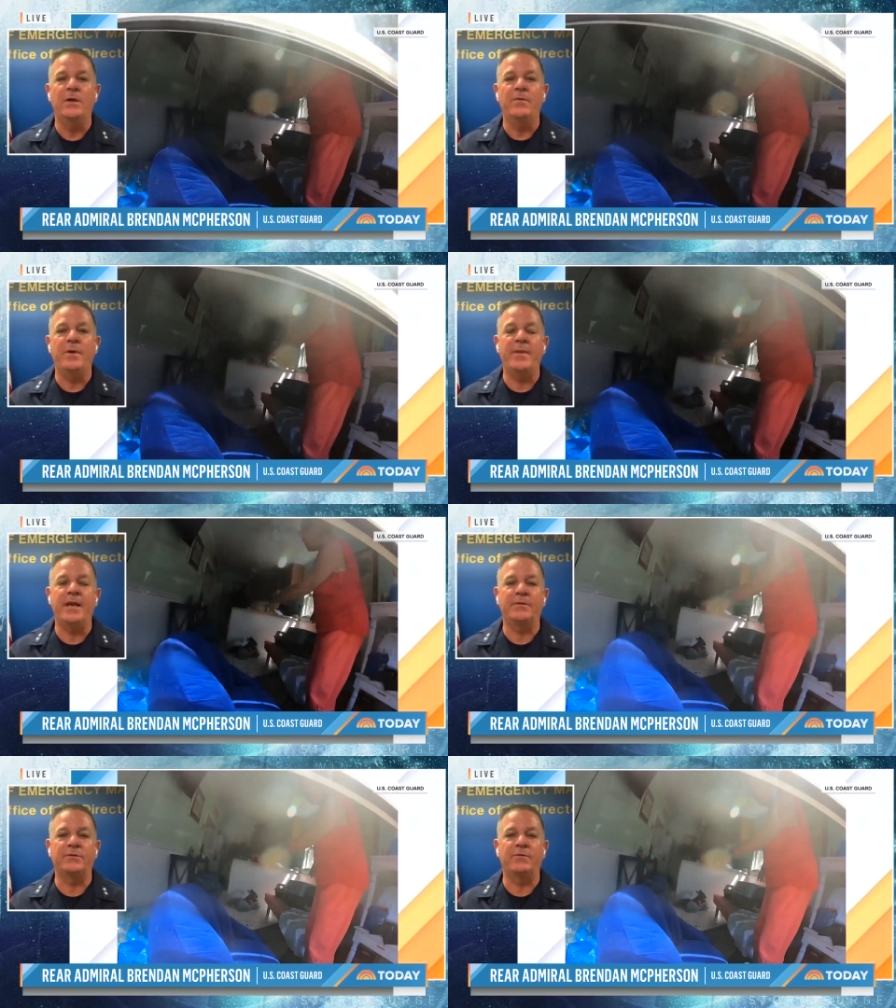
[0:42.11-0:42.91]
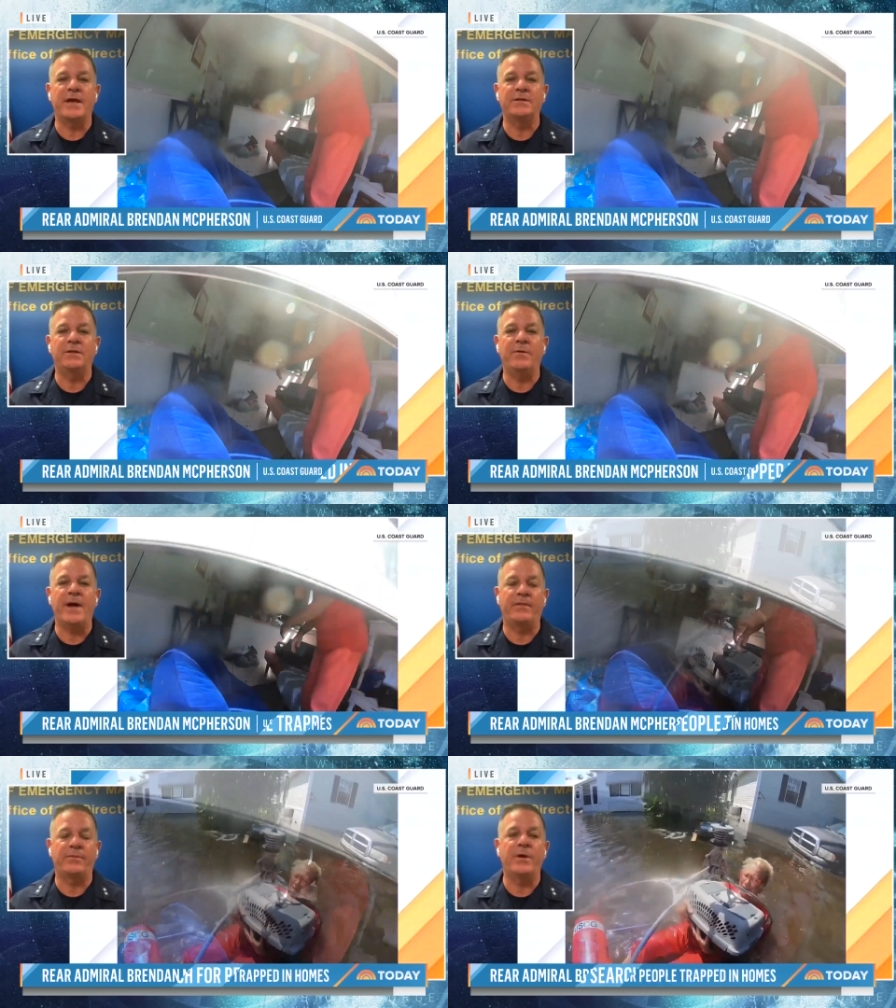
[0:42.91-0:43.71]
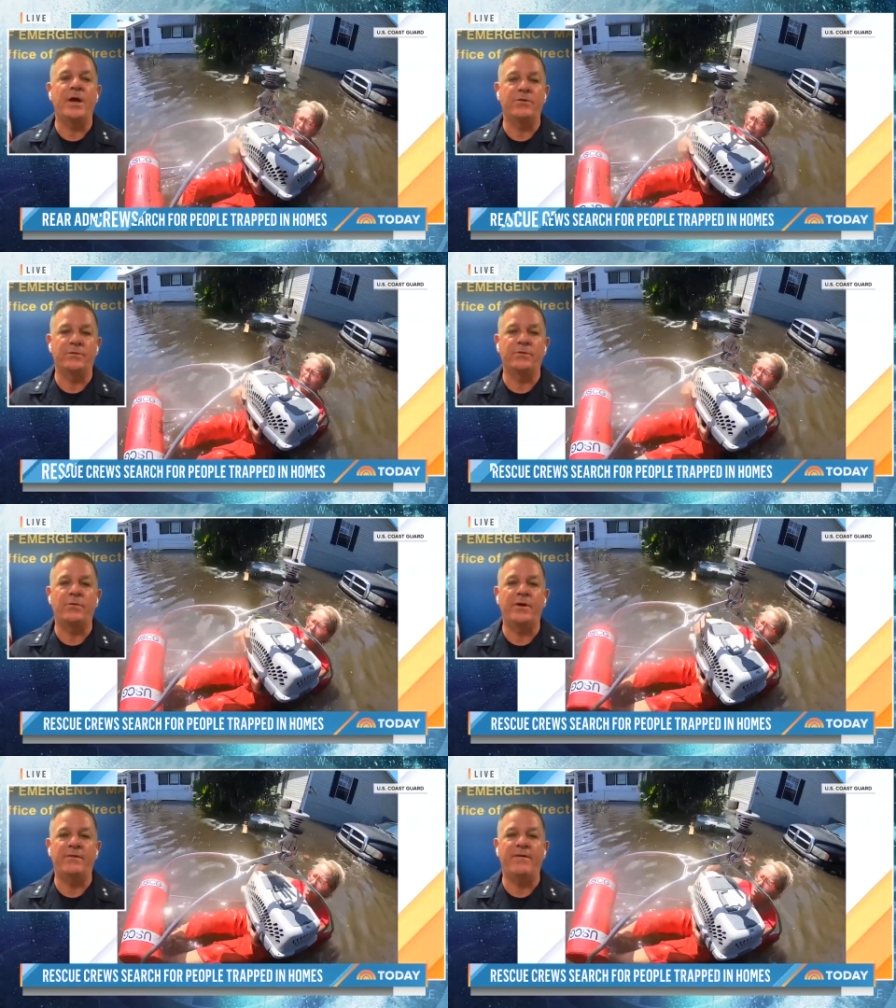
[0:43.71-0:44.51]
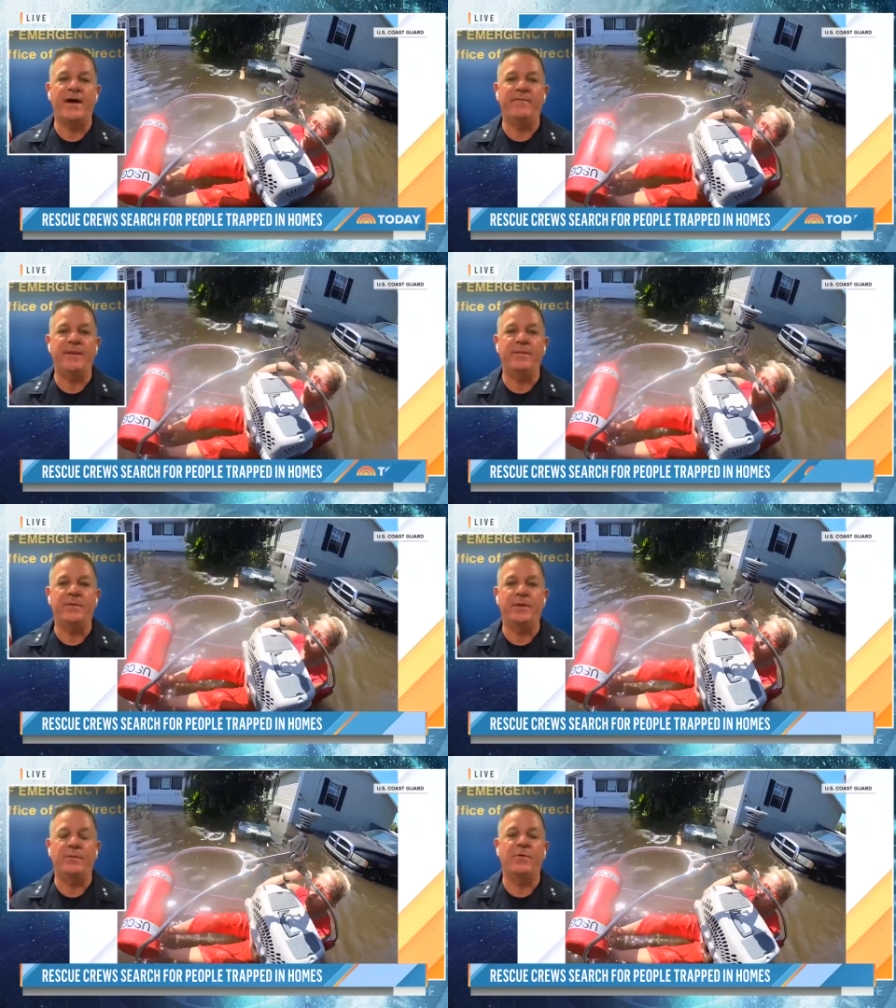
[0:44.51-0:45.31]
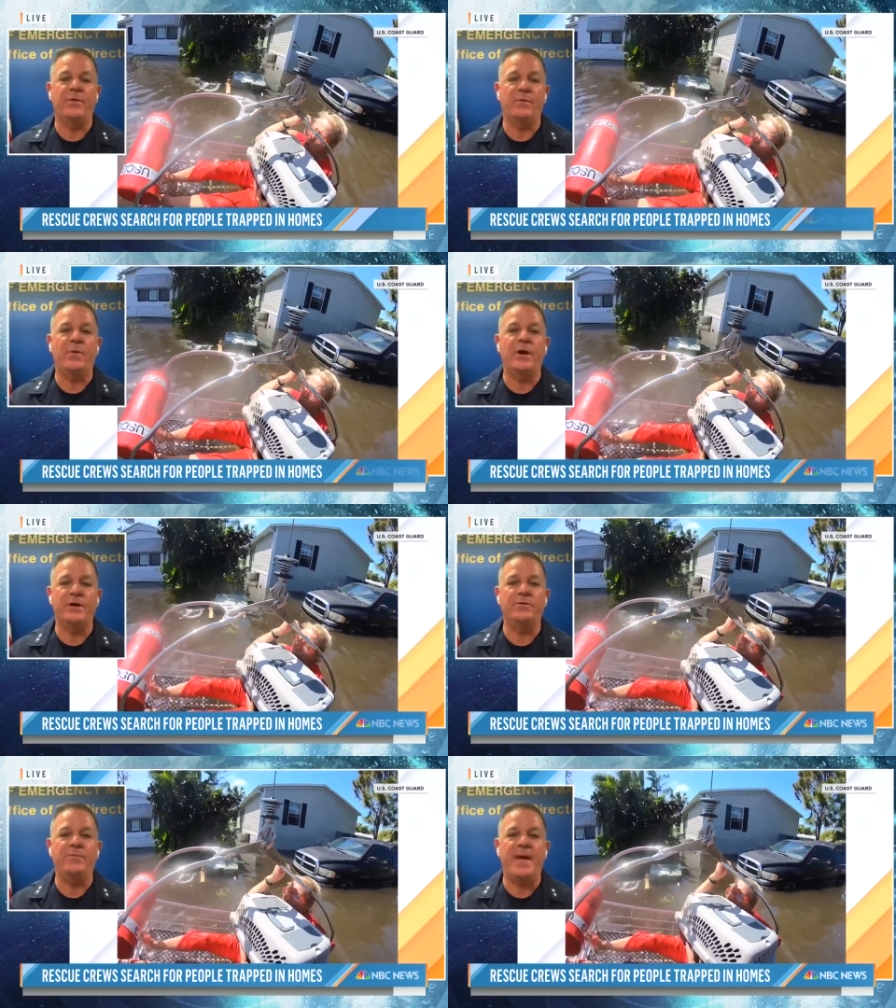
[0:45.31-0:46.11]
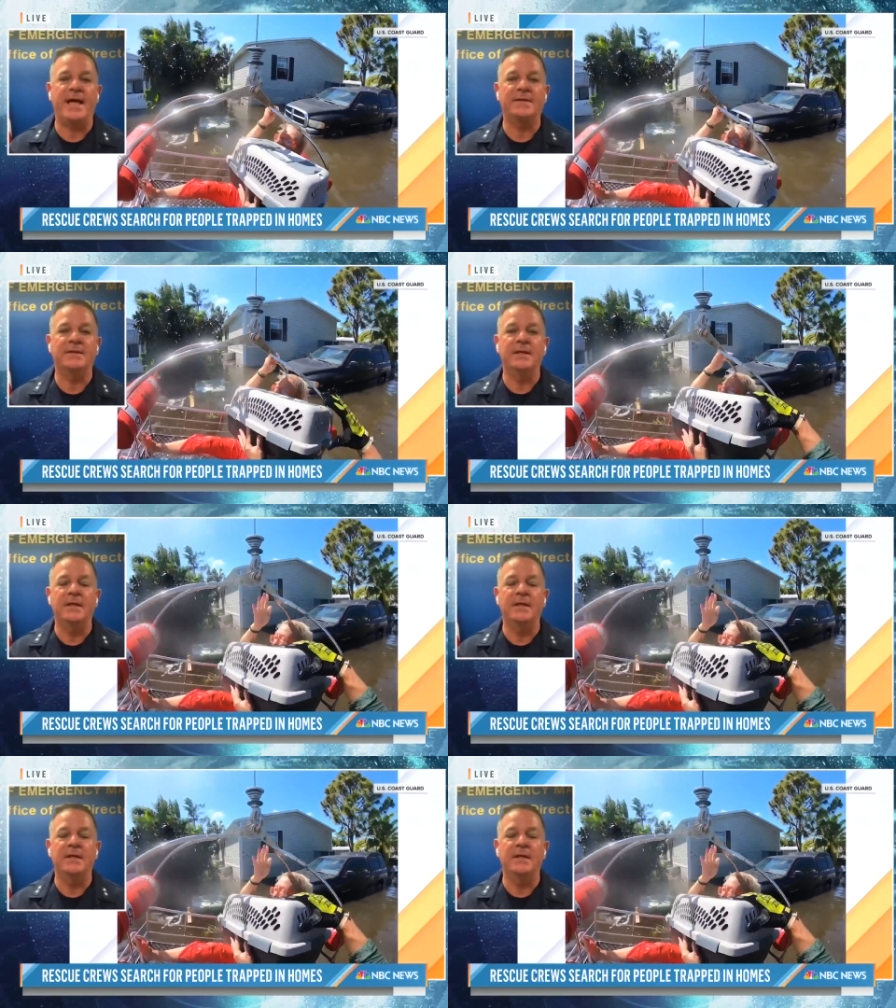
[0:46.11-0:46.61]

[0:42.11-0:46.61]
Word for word: we've been able to rescue about three hundred twenty-five people and more than one hundred pets.